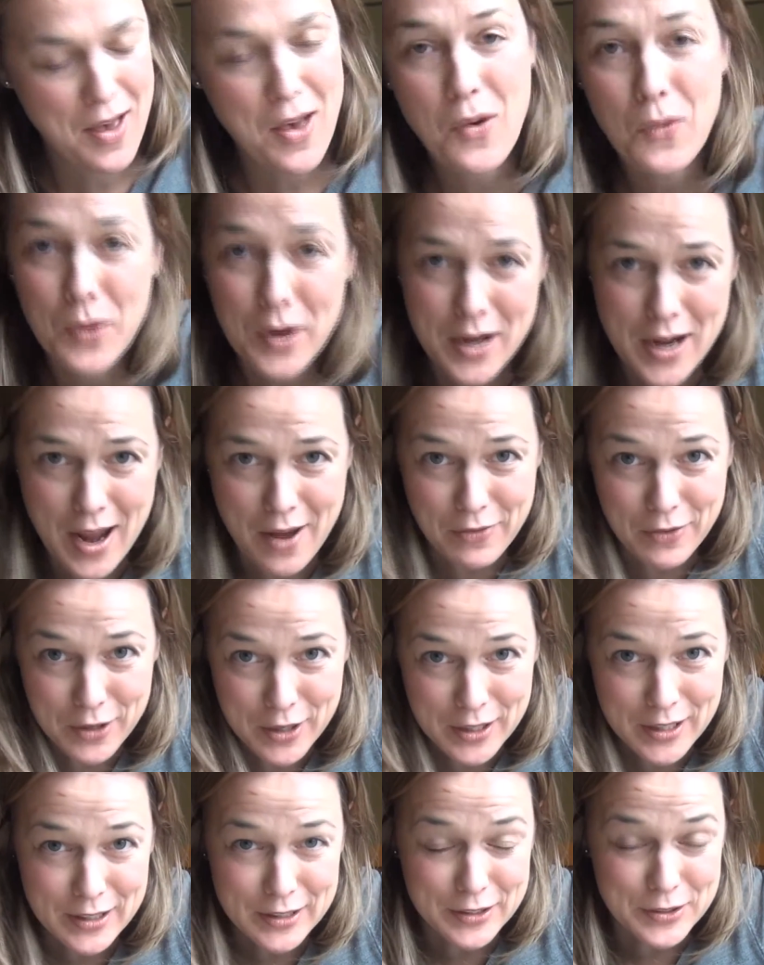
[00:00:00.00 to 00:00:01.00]
we're never
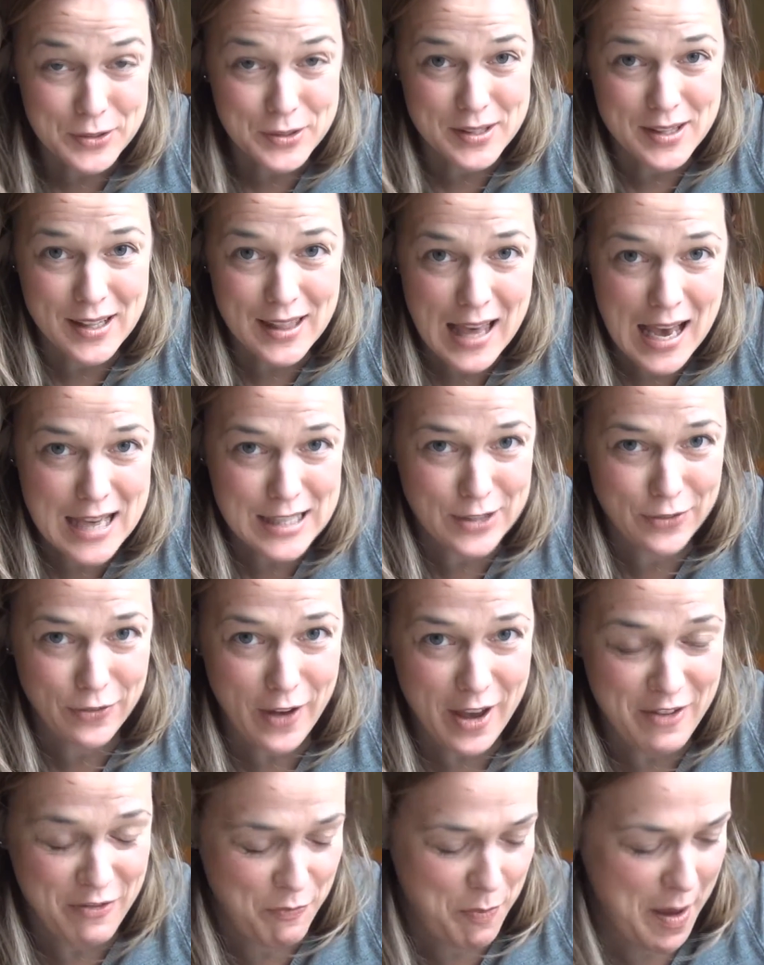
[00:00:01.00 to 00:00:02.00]
gonna lose the last
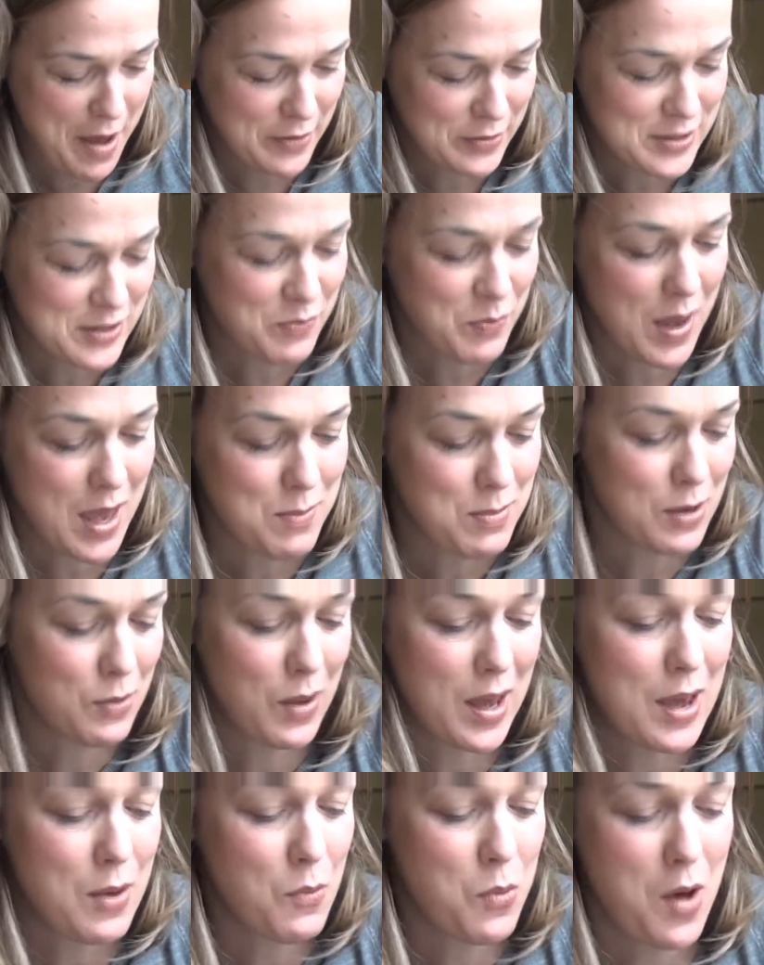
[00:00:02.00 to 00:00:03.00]
5 pounds of baby
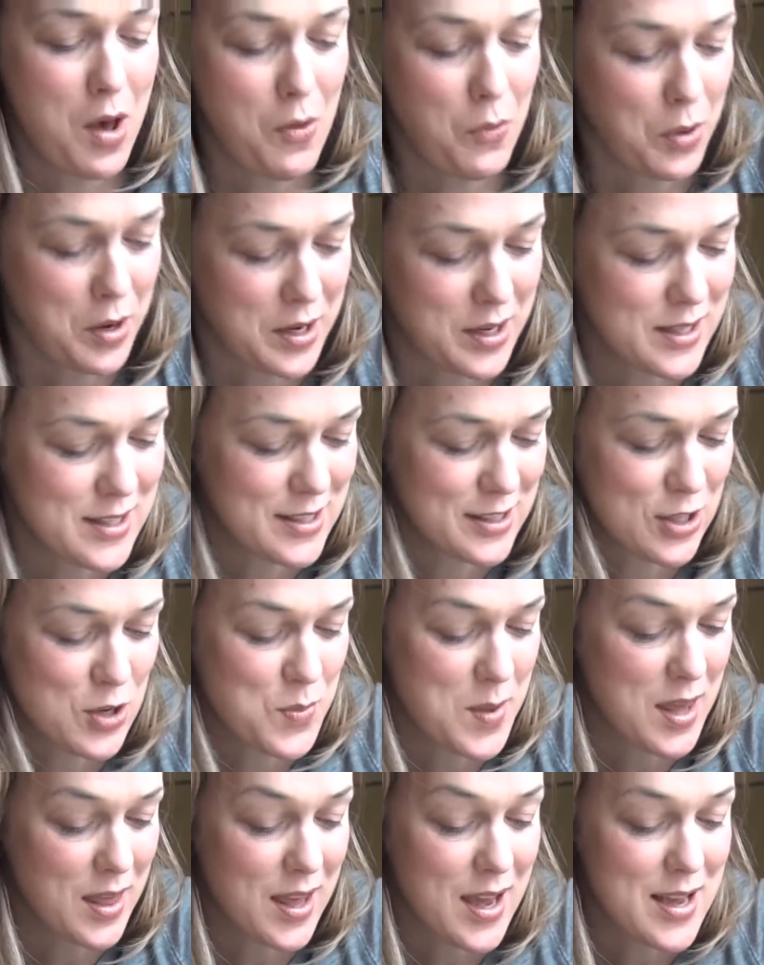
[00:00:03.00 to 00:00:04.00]
weight while we're
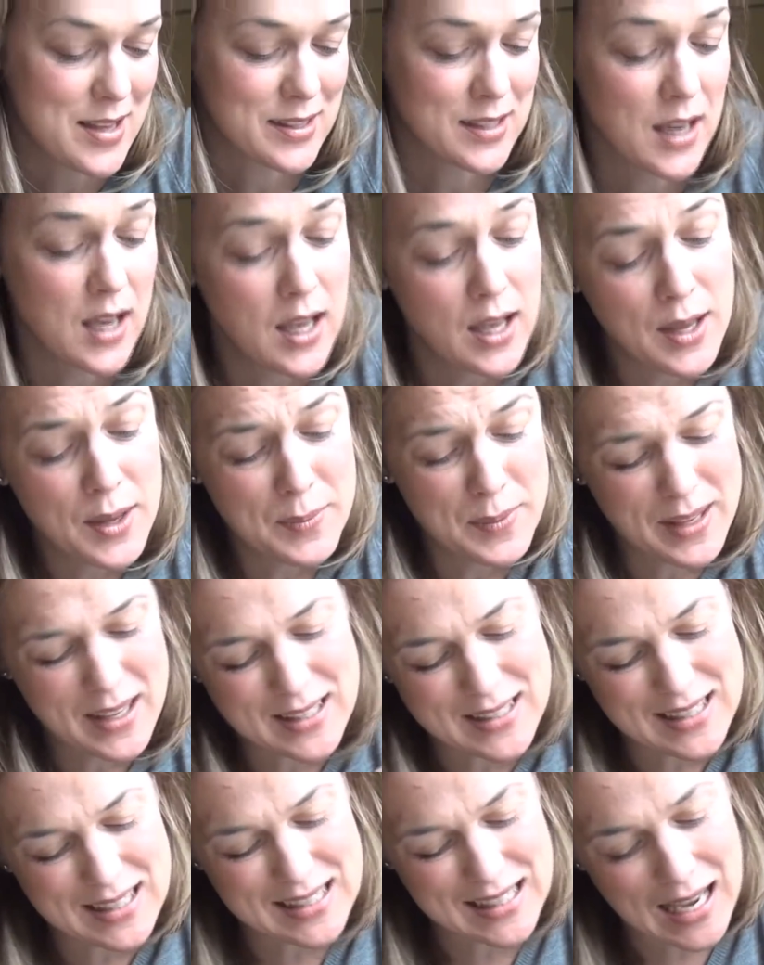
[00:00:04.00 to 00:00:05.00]
consuming this,
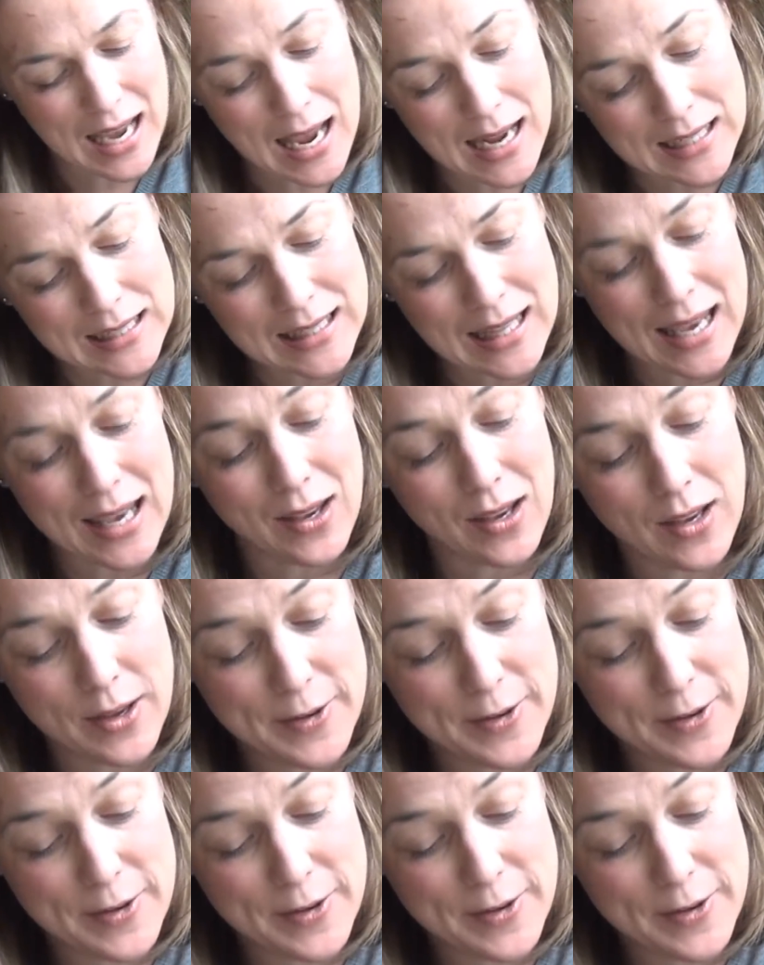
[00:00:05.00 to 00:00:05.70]
because it's kind of like